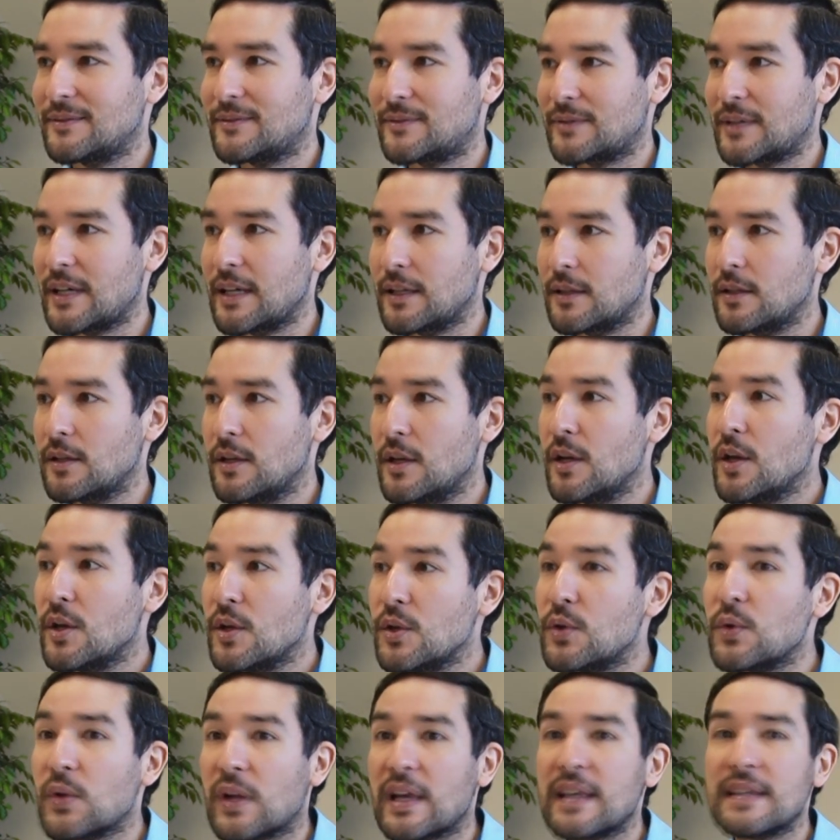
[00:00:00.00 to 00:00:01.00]
Right?
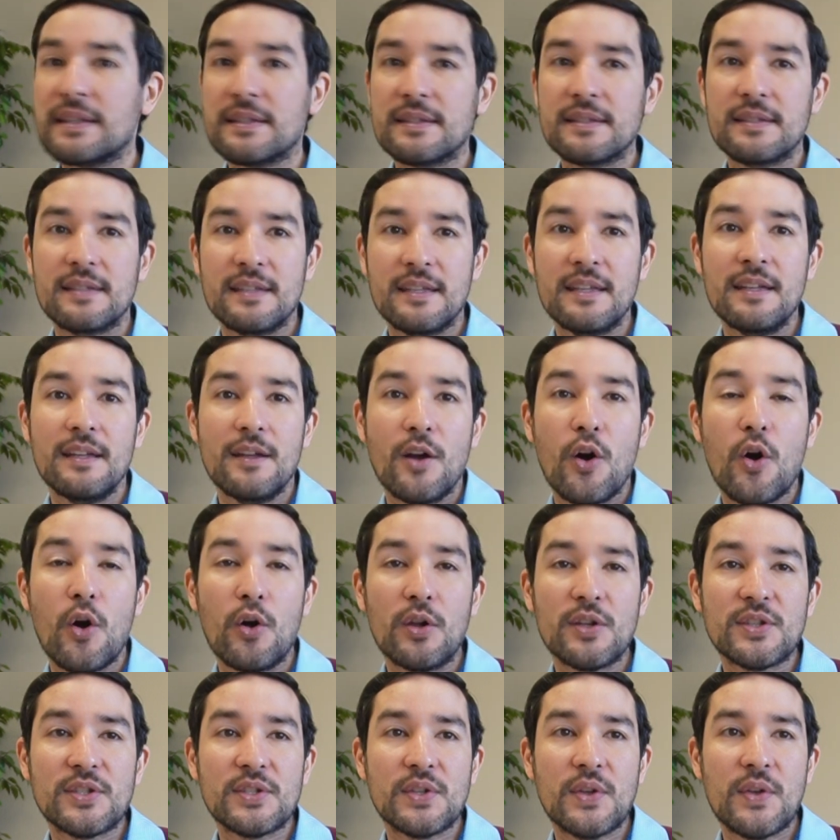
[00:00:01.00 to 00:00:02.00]
You can see
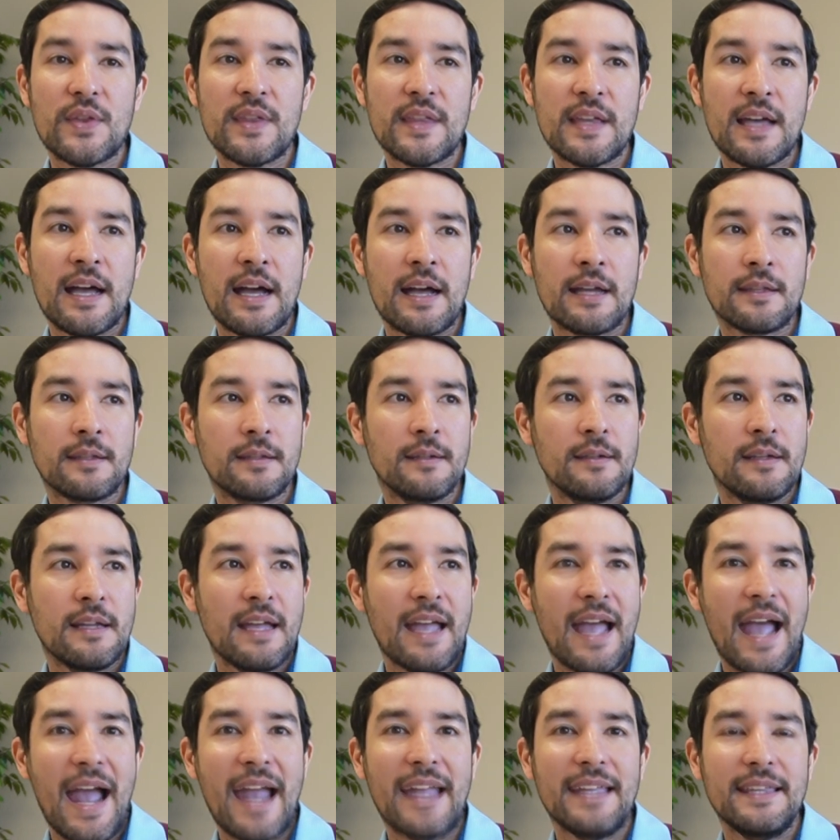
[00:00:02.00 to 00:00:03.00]
also that
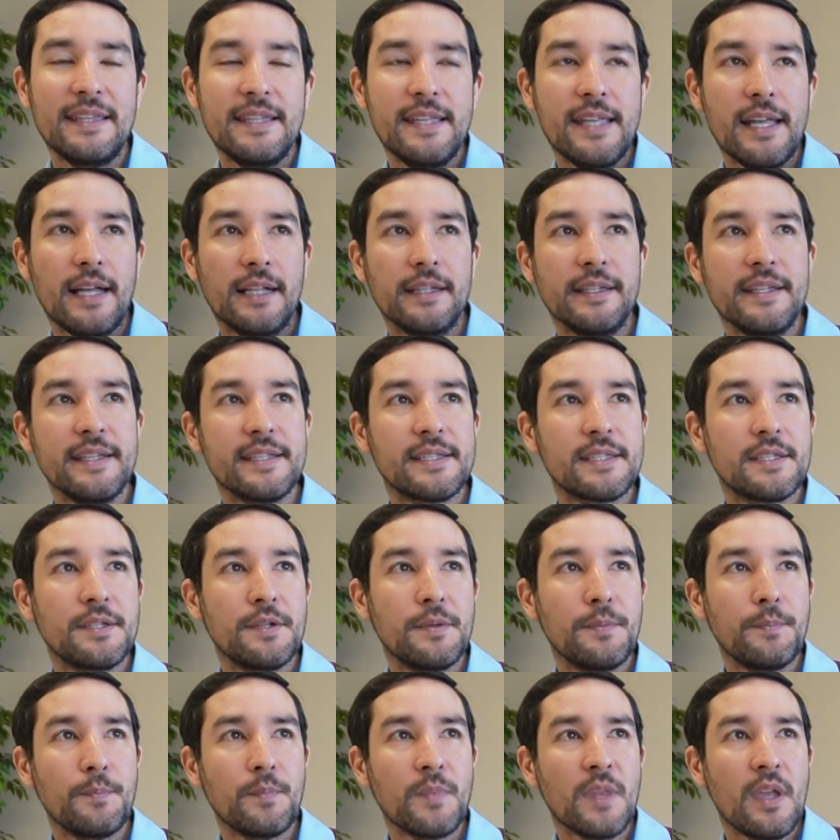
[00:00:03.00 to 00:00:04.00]

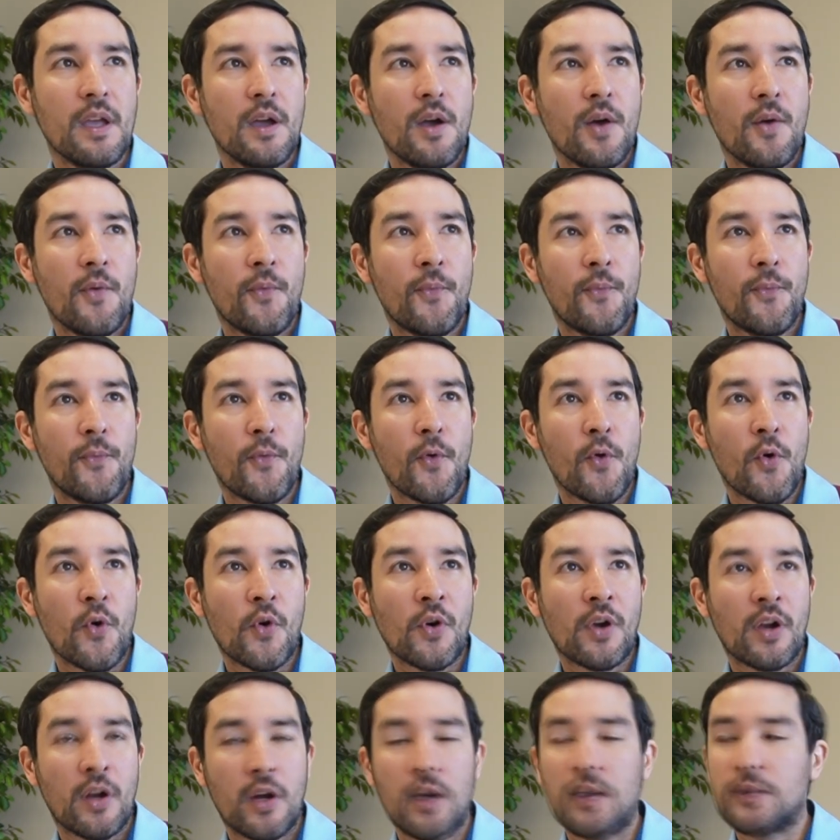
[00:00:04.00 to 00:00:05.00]
idealism
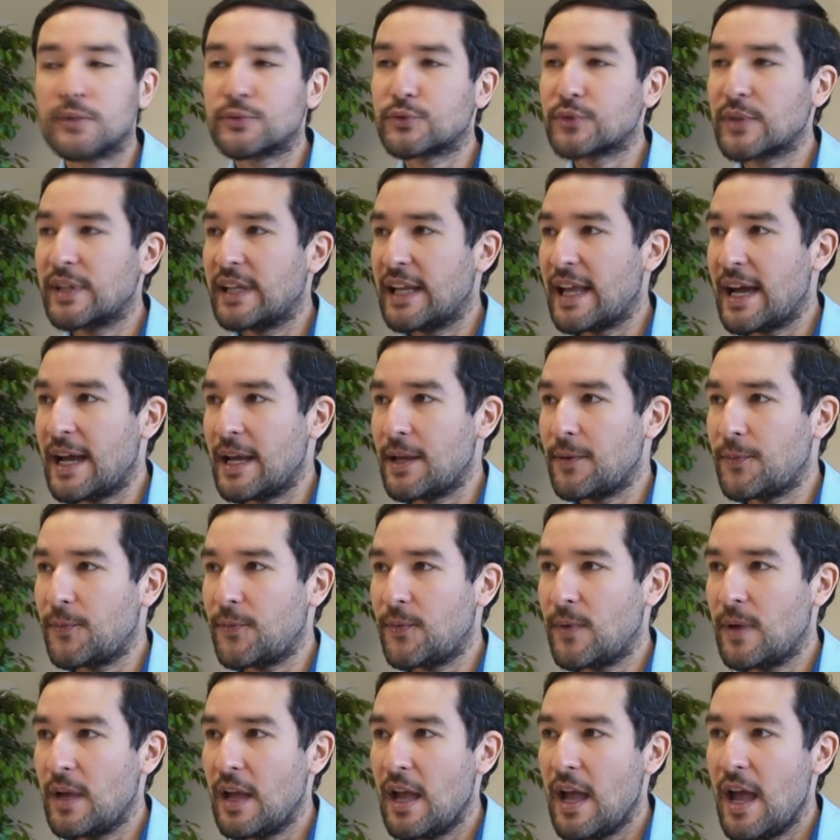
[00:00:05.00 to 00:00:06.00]
for country
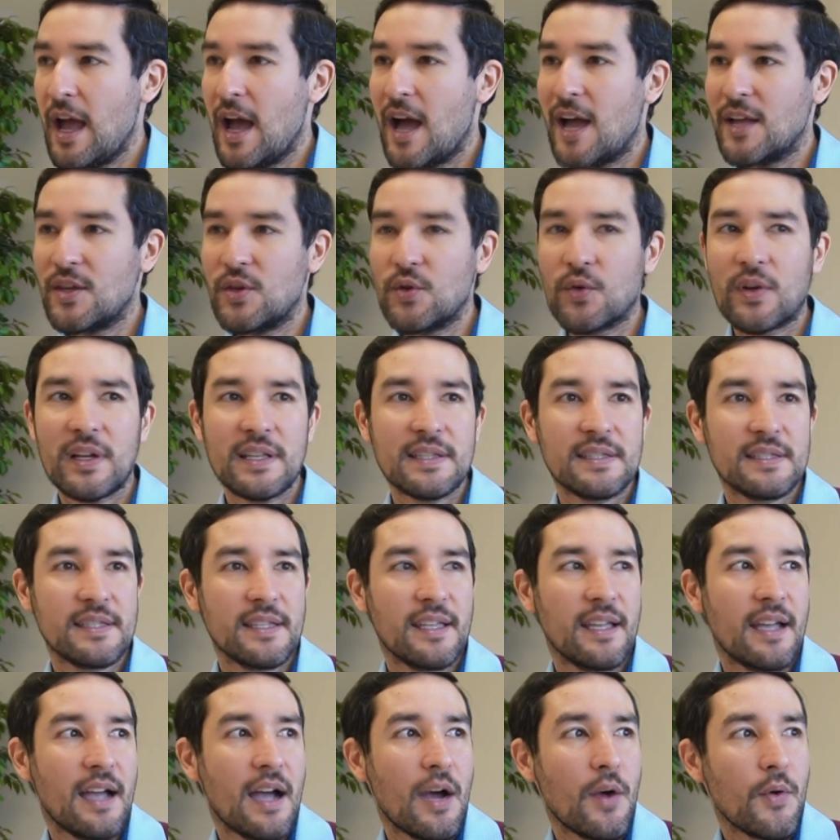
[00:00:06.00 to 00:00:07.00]
life and you can
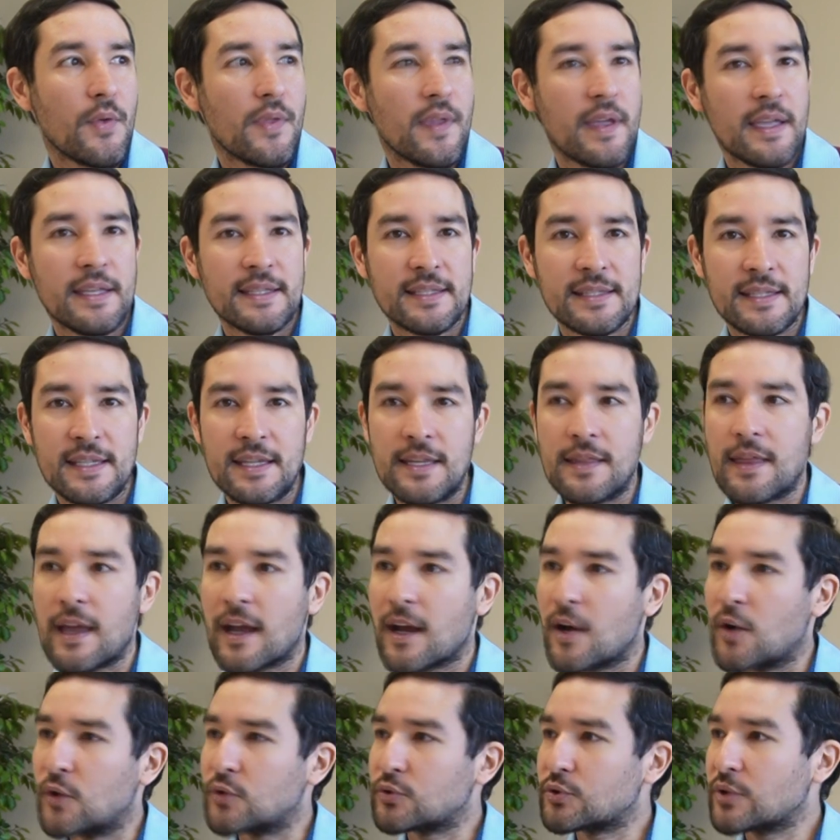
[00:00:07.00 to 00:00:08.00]
see how they see the
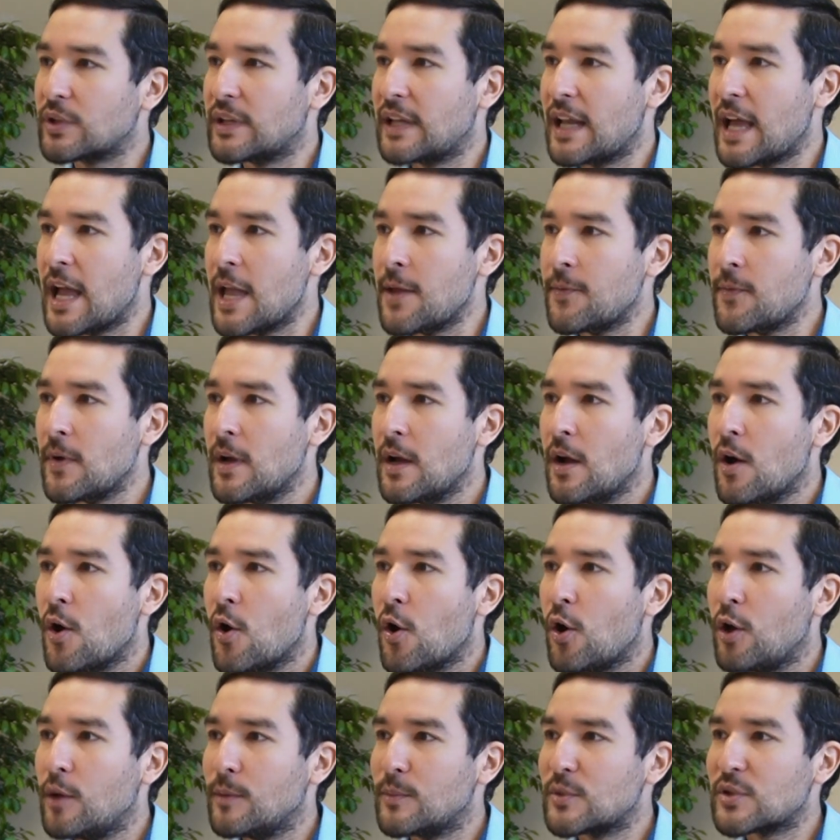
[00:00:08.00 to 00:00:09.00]
country life
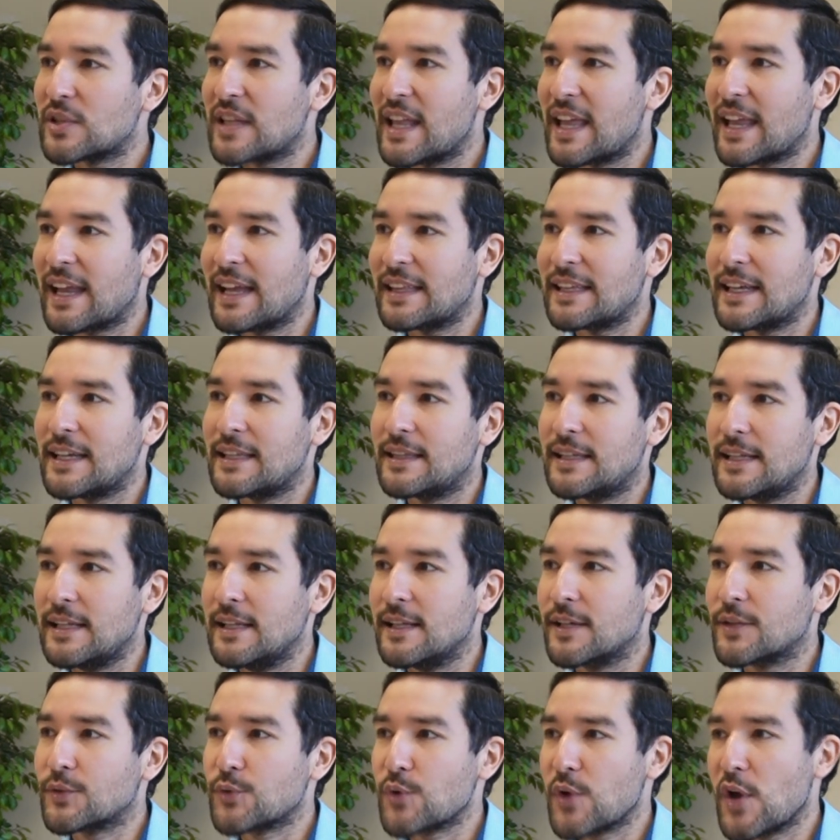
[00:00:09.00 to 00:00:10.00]
almost like an
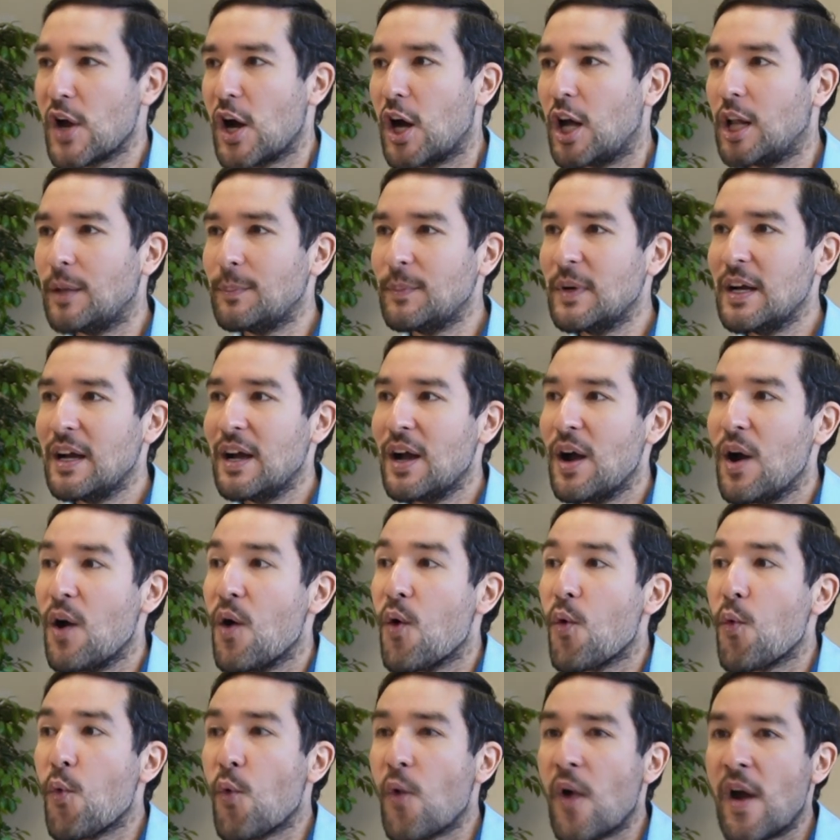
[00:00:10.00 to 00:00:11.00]
idyllic realm
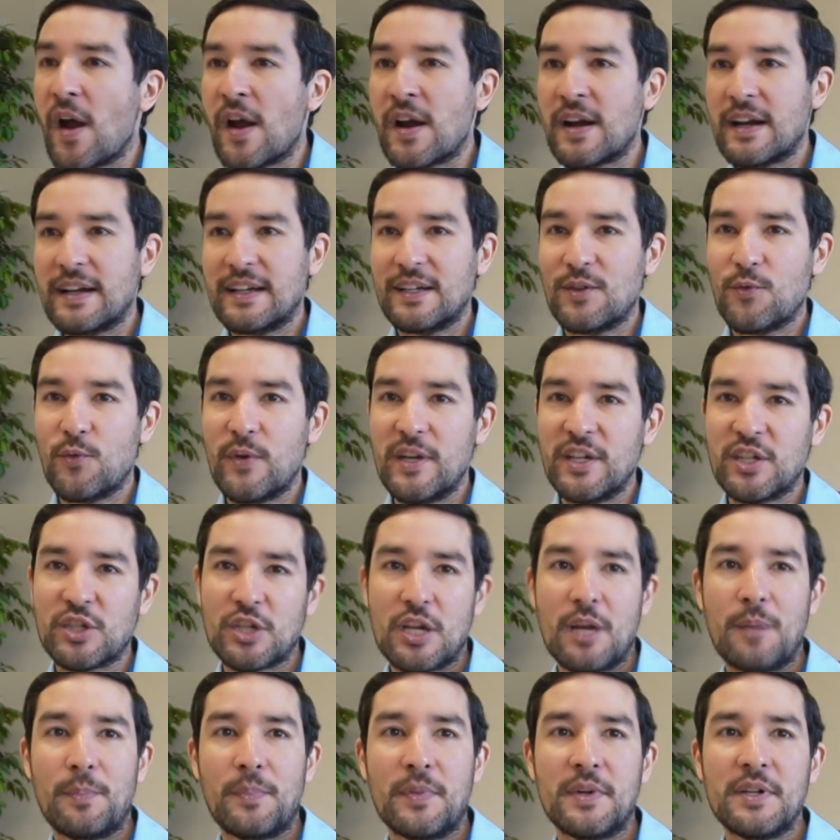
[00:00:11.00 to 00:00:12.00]
where we
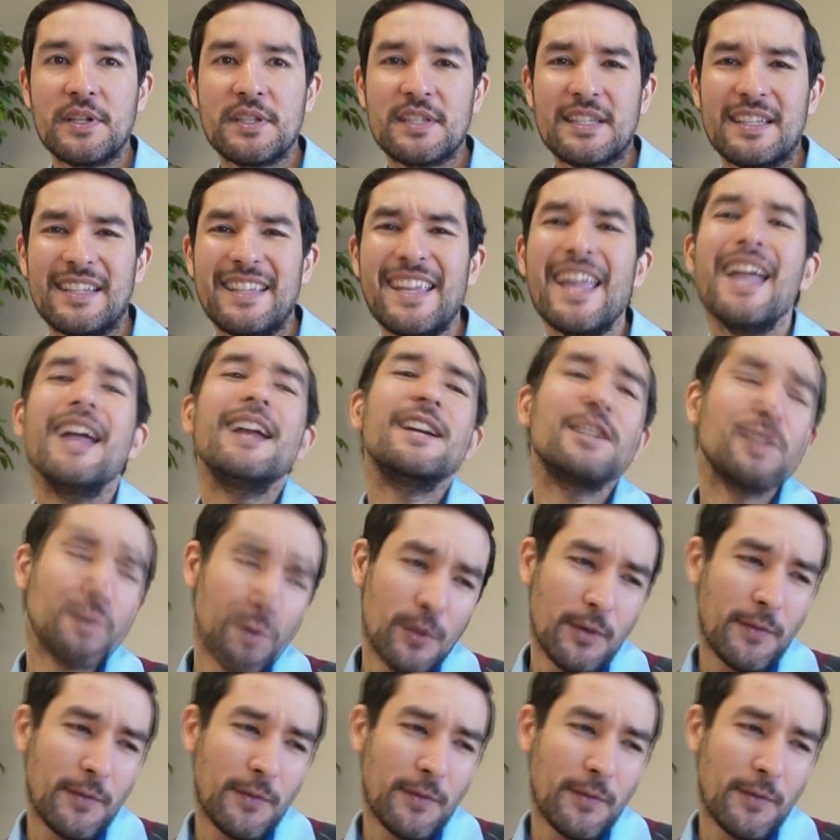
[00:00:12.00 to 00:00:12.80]
shepherds, yeah,